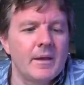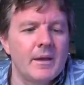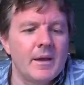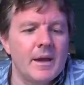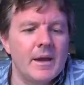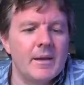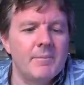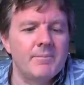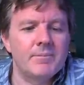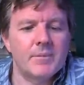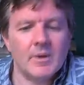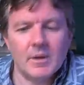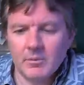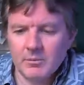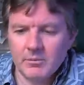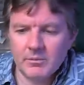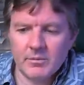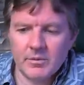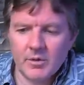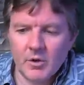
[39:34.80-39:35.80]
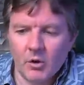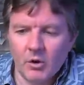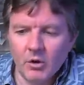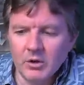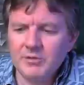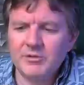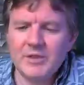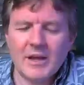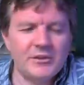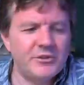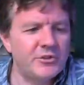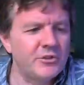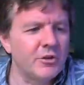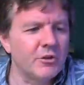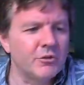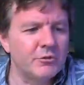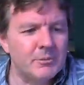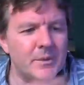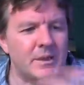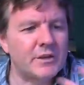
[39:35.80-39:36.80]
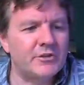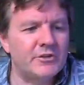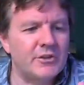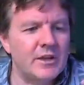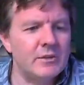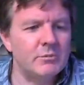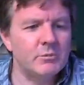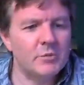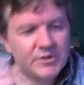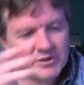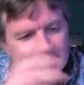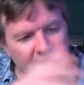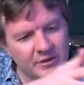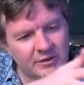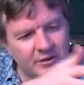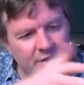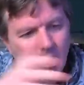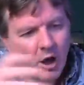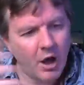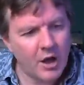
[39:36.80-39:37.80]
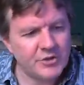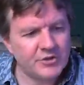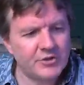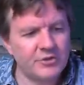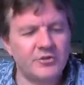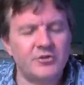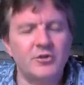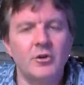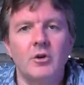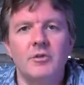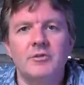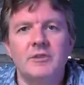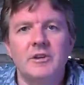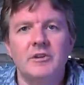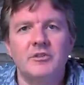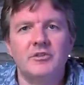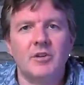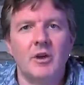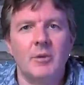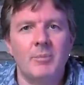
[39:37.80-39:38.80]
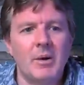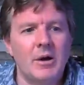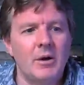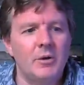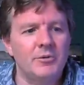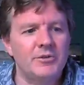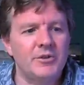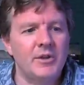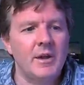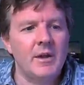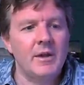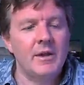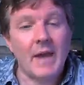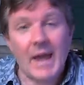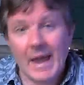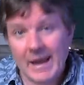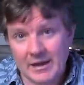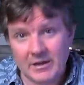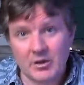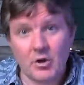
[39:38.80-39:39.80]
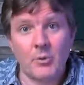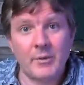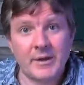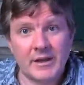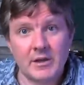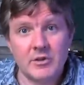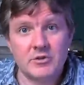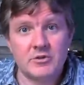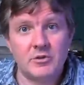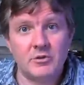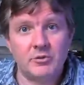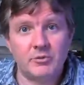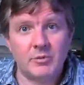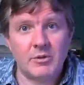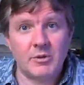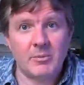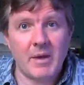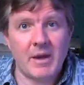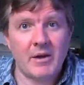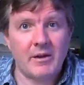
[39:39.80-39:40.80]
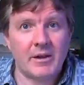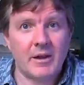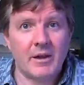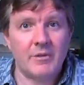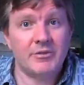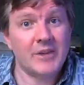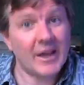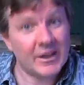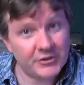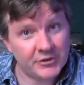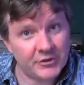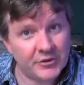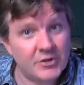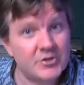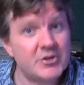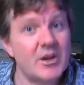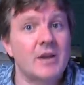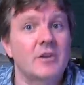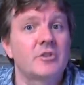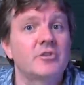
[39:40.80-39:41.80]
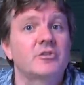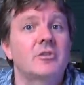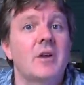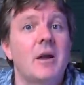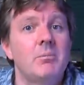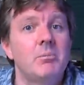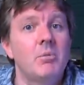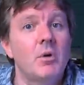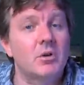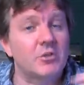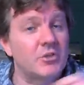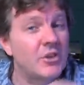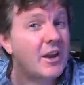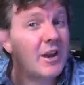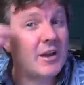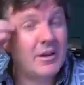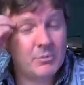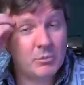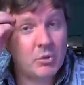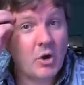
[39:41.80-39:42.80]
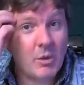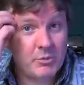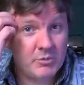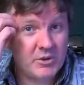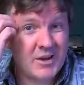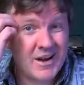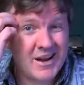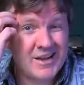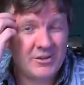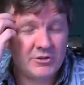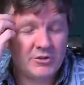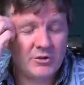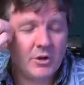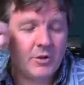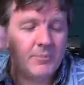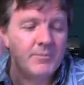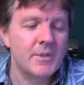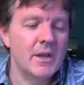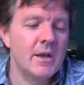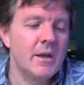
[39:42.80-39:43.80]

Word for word: Um, all of that stuff mixed in with these larger stories about economic issues with America. That's the Jack's Scrapbook that prop that I saw.